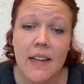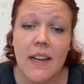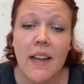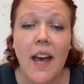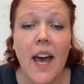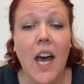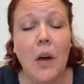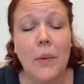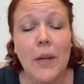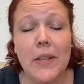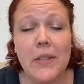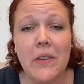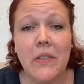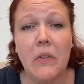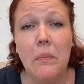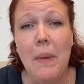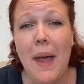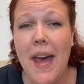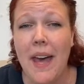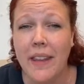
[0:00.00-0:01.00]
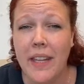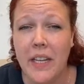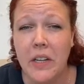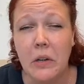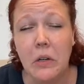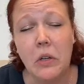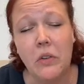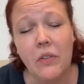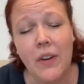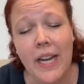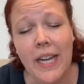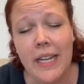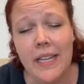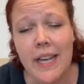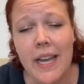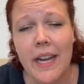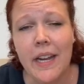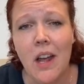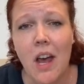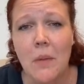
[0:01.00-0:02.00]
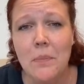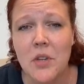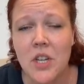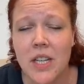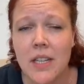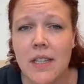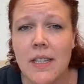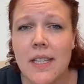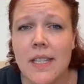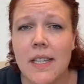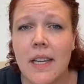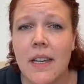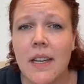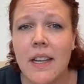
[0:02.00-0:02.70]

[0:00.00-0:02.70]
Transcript: We also have pellet or grain diet options.